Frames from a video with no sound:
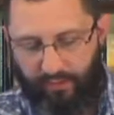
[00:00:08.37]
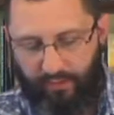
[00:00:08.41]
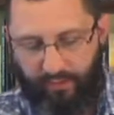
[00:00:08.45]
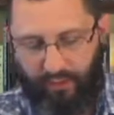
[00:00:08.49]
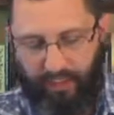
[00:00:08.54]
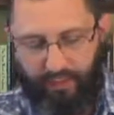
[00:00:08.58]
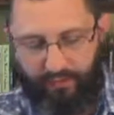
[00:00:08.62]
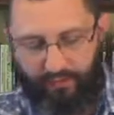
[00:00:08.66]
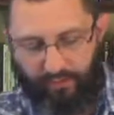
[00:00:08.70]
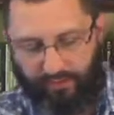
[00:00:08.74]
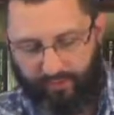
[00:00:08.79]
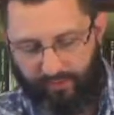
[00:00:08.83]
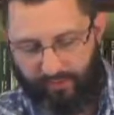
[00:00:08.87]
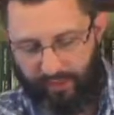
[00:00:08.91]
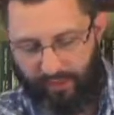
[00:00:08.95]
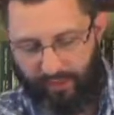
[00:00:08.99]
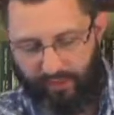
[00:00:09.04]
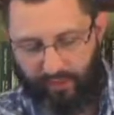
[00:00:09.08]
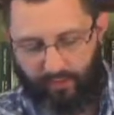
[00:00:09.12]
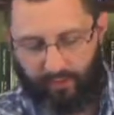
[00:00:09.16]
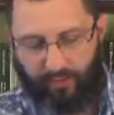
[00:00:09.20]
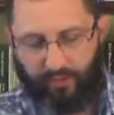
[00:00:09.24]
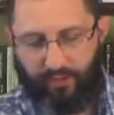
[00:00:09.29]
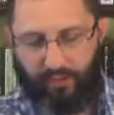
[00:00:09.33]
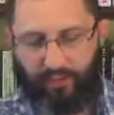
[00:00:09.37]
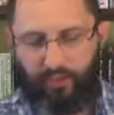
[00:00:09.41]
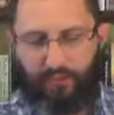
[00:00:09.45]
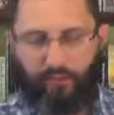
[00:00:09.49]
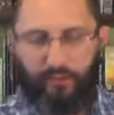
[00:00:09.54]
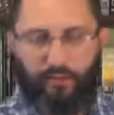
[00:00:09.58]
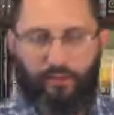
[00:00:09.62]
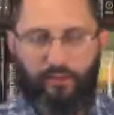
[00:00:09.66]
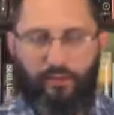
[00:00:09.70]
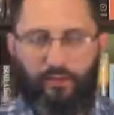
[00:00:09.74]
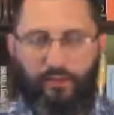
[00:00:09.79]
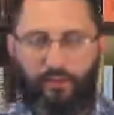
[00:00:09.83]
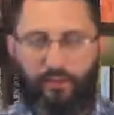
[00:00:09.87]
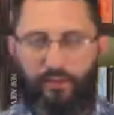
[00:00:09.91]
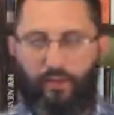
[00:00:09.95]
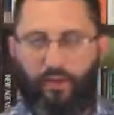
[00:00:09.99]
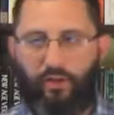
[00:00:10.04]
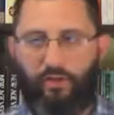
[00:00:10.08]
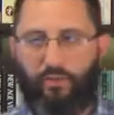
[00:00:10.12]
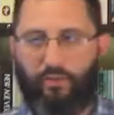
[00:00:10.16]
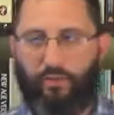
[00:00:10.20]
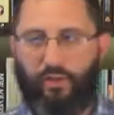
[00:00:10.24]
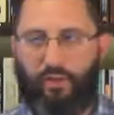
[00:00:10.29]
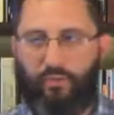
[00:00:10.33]
The observation is that uh,
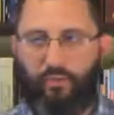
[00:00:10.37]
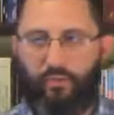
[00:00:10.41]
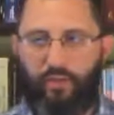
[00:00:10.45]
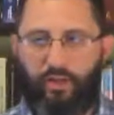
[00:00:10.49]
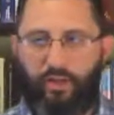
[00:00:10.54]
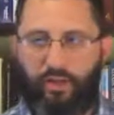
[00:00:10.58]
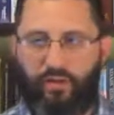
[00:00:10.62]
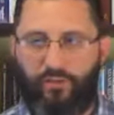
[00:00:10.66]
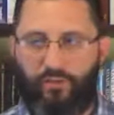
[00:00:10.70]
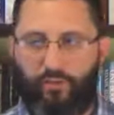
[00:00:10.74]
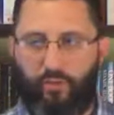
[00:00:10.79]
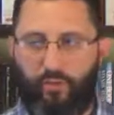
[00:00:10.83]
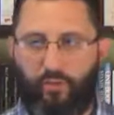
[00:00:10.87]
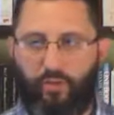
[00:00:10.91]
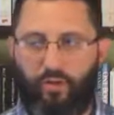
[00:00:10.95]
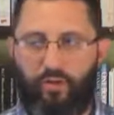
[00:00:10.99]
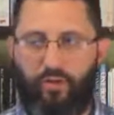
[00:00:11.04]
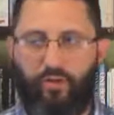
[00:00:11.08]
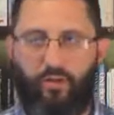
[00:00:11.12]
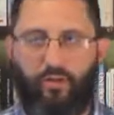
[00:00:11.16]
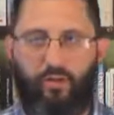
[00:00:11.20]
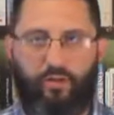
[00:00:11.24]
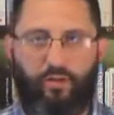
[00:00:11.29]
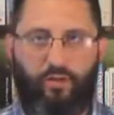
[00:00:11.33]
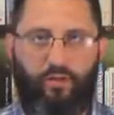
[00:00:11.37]
lost people have to work